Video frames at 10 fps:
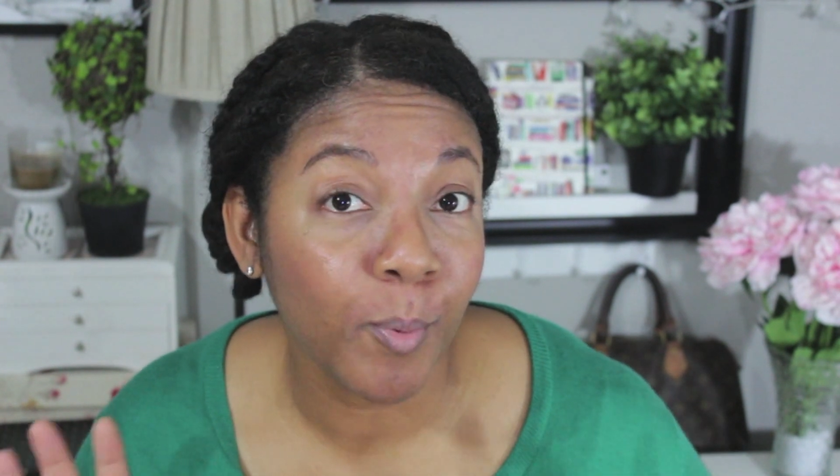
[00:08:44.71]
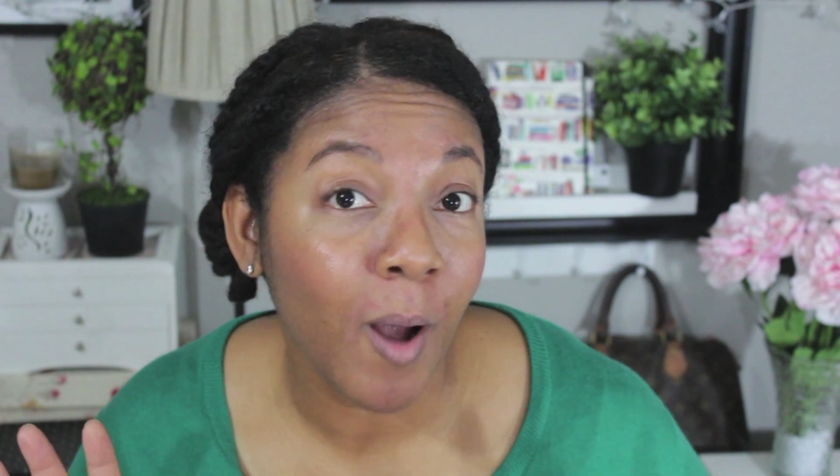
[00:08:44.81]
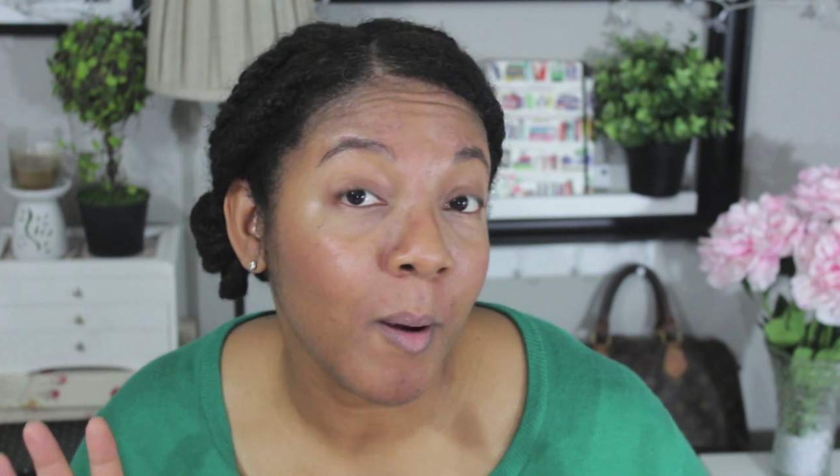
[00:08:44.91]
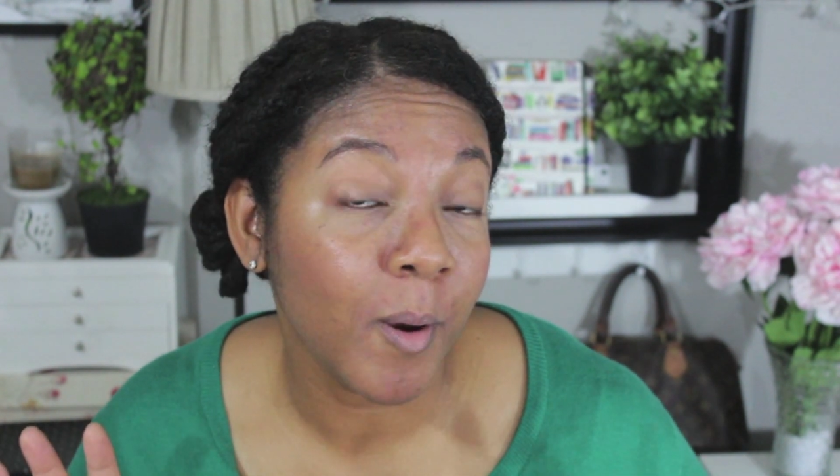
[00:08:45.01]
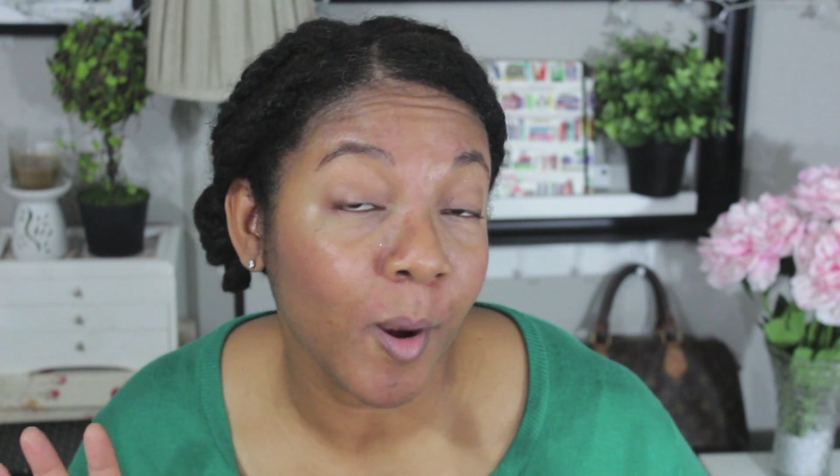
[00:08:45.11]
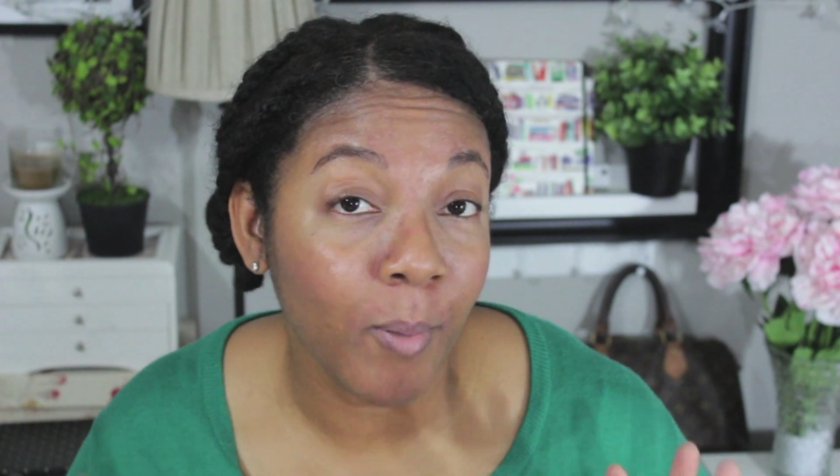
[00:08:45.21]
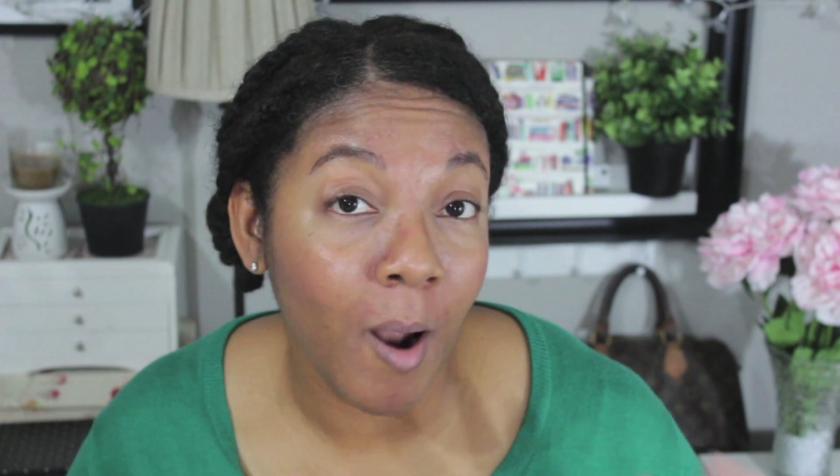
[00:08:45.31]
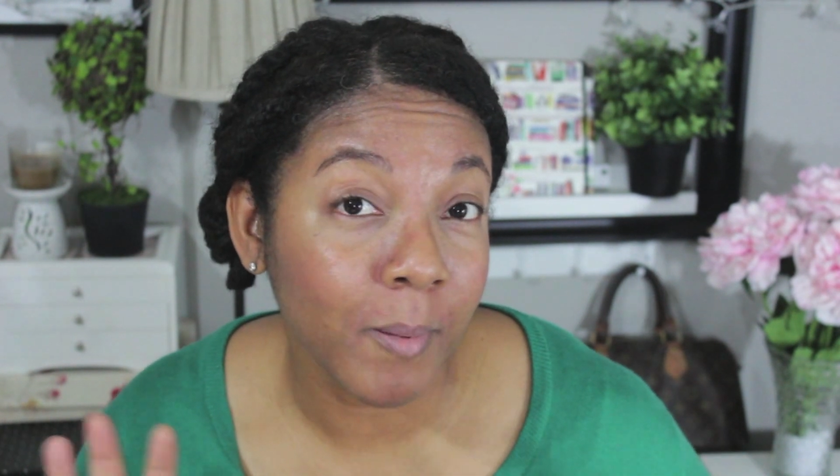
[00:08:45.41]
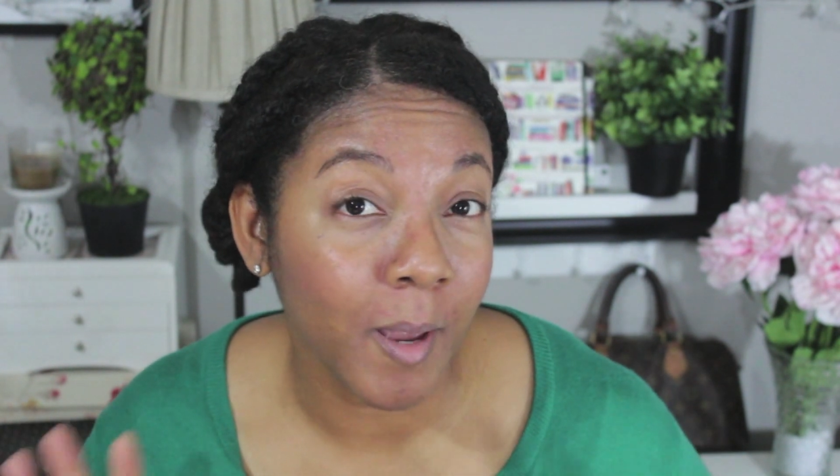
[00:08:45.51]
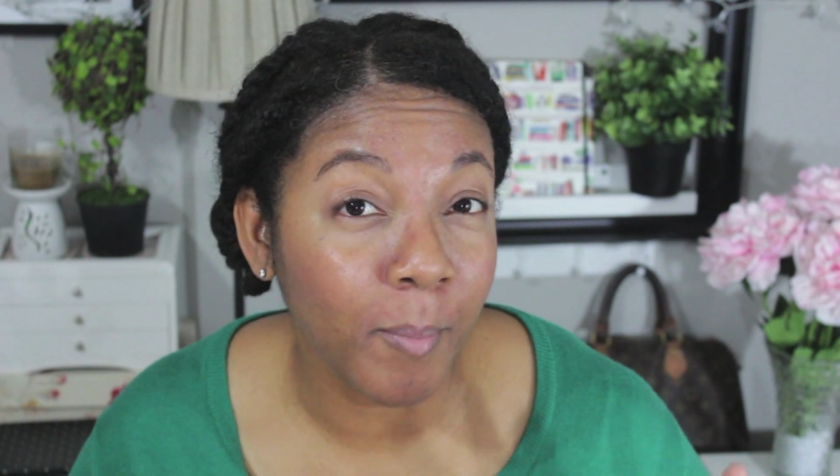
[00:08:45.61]

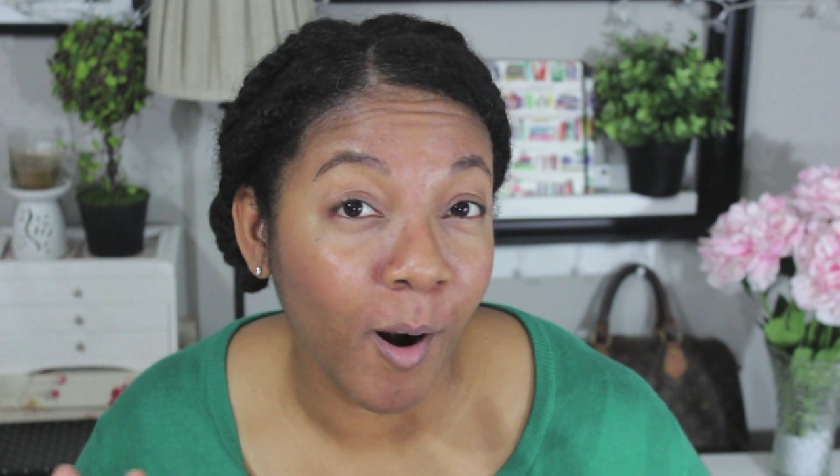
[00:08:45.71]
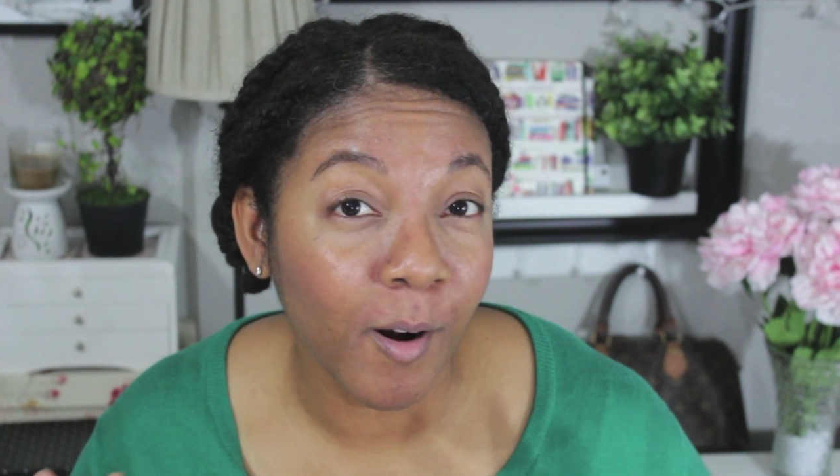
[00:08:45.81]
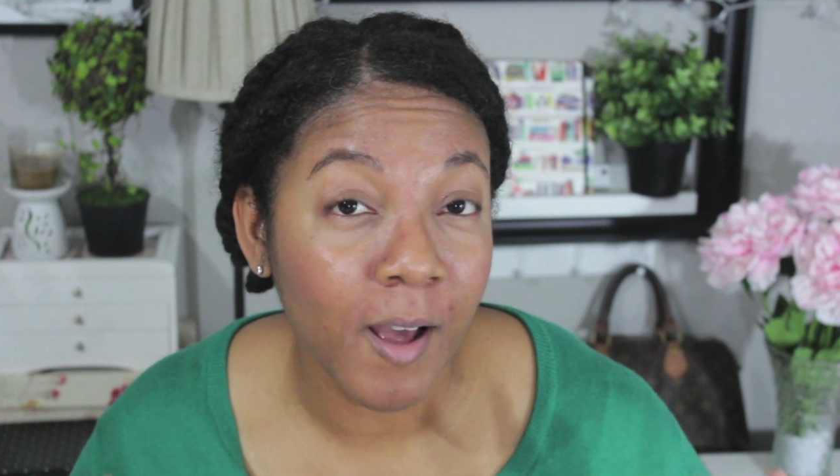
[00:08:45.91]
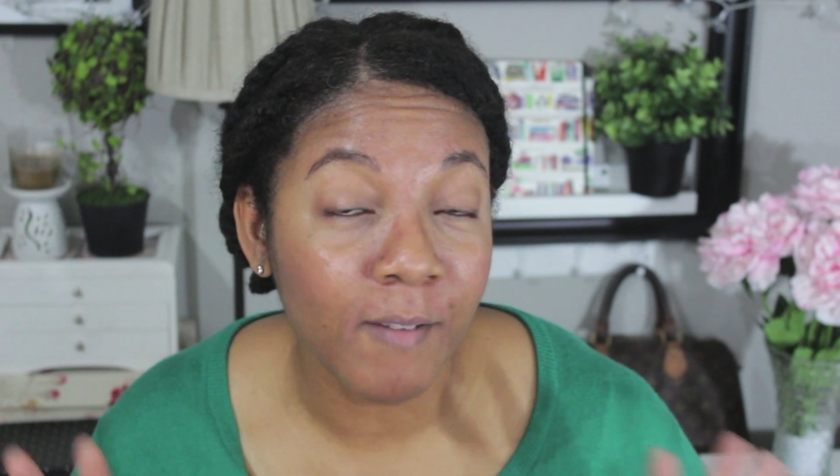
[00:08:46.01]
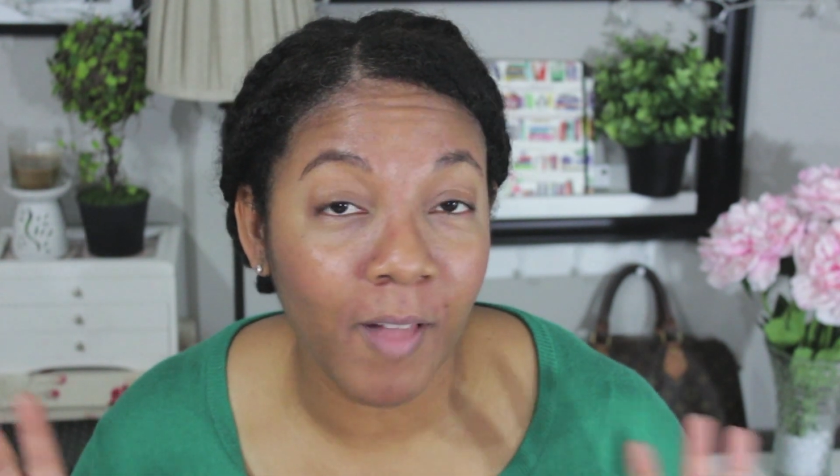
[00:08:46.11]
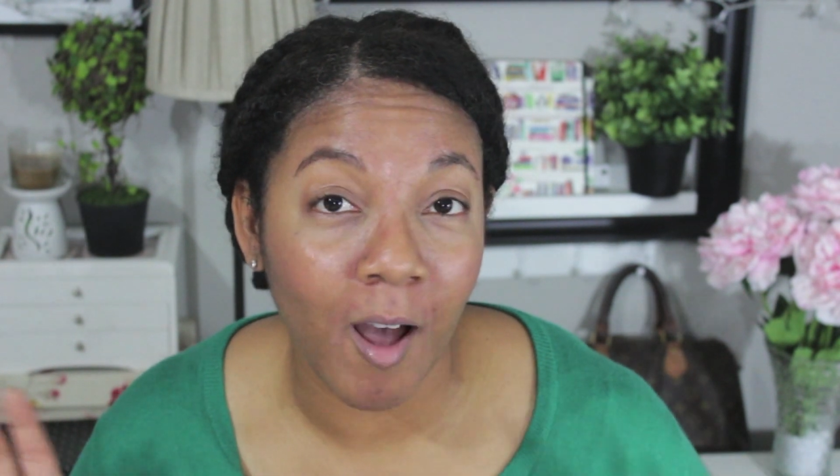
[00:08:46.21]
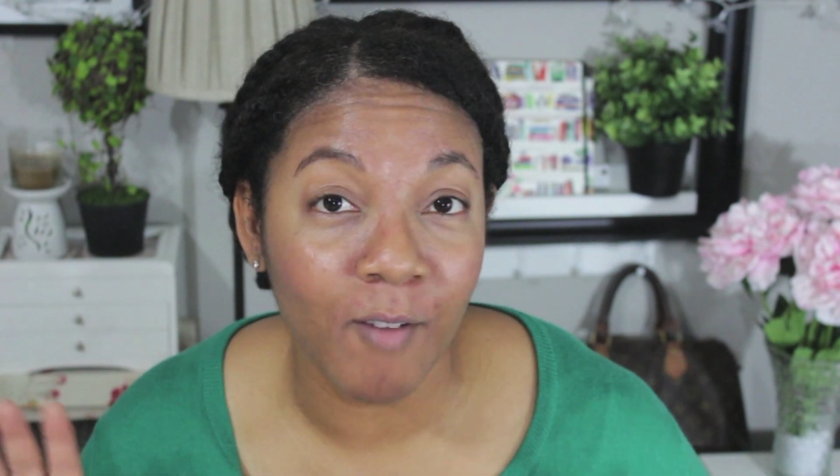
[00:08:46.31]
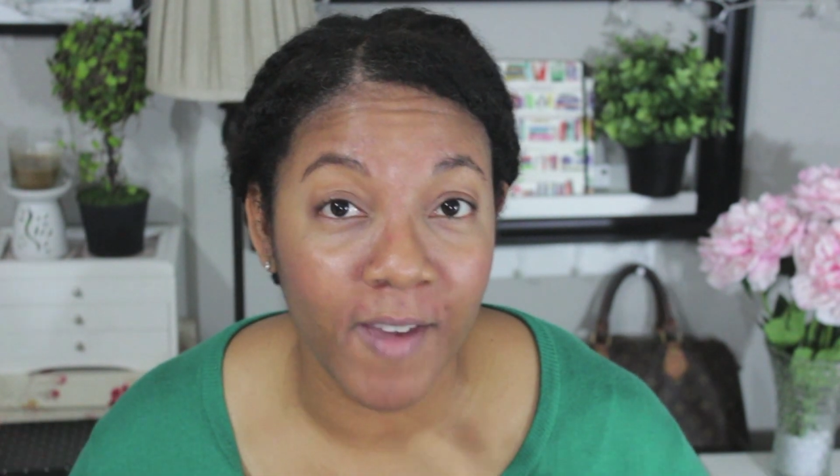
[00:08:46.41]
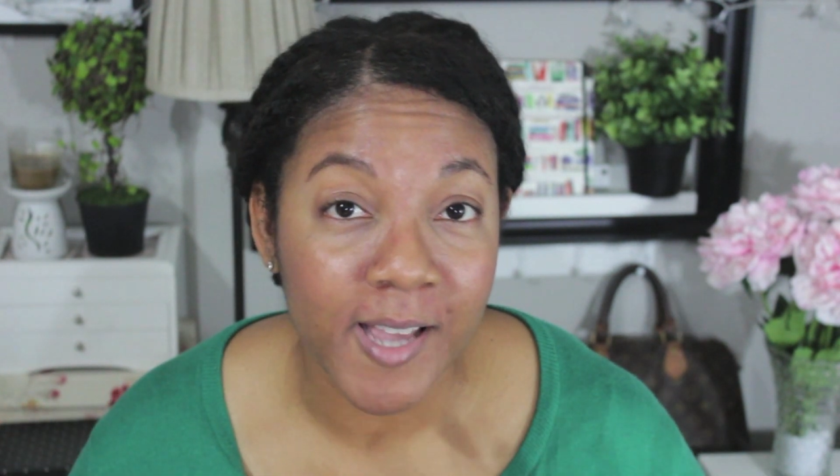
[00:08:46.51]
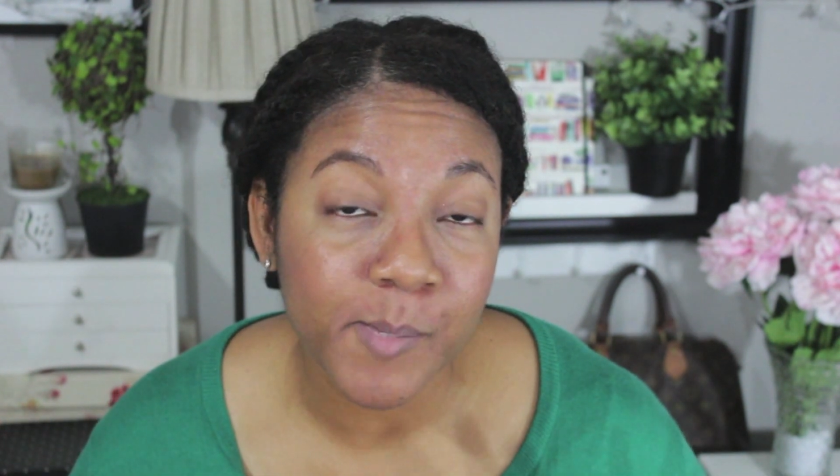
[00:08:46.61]
probably a part of, like
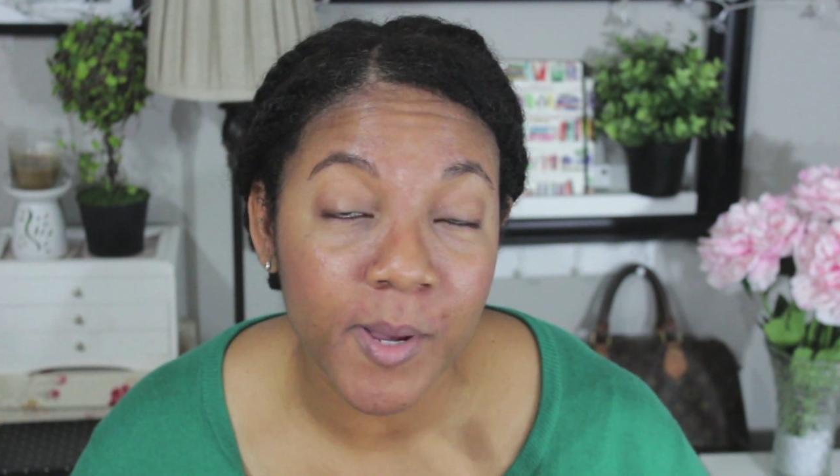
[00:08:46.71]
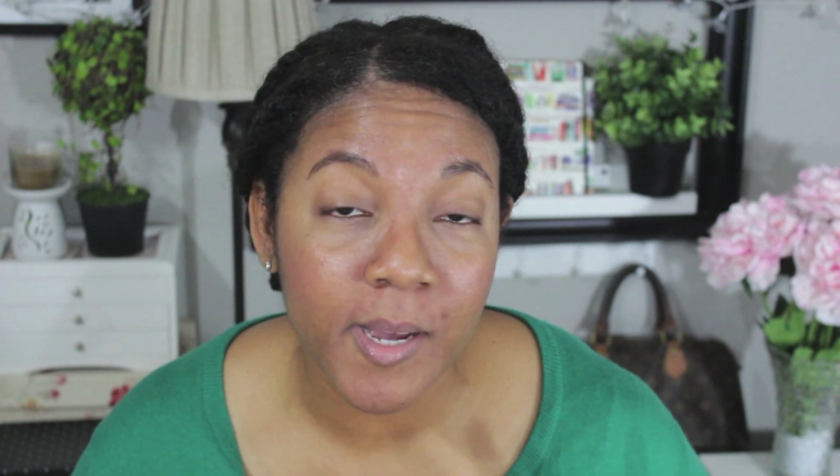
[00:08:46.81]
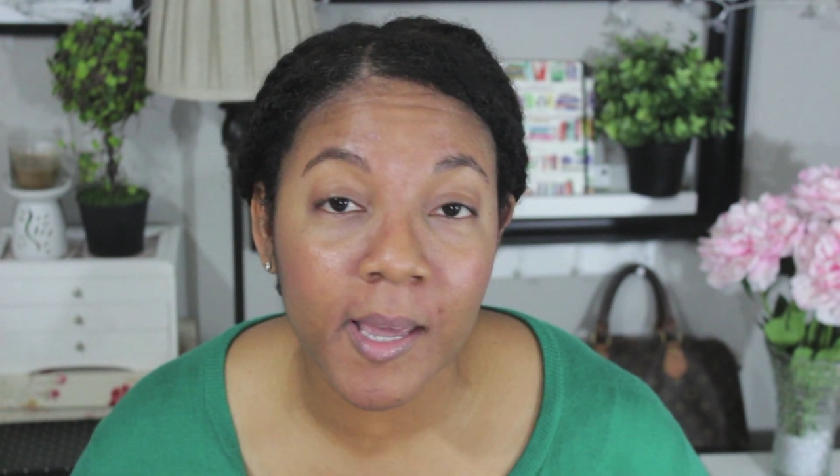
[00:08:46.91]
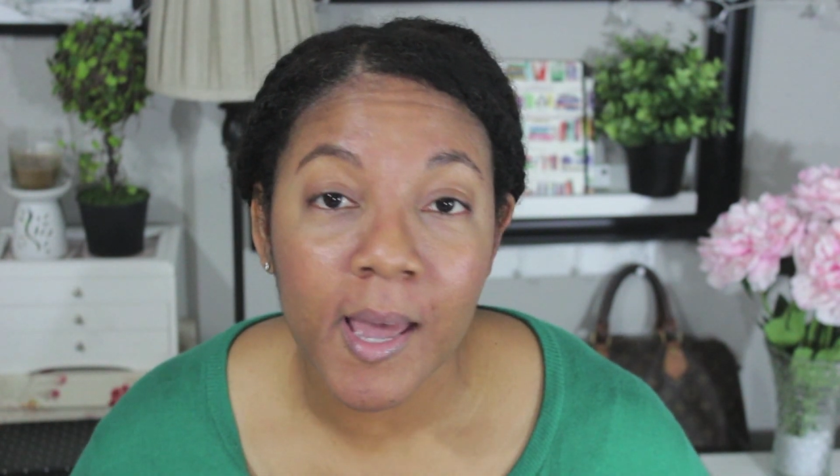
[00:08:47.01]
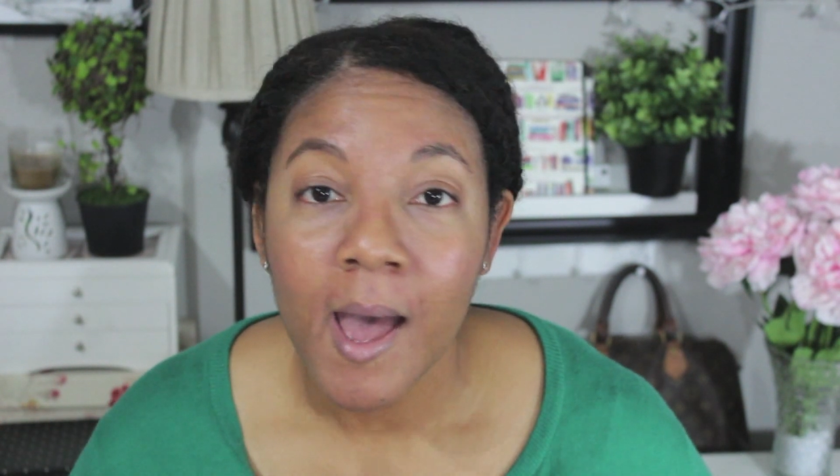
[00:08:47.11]
on Facebook.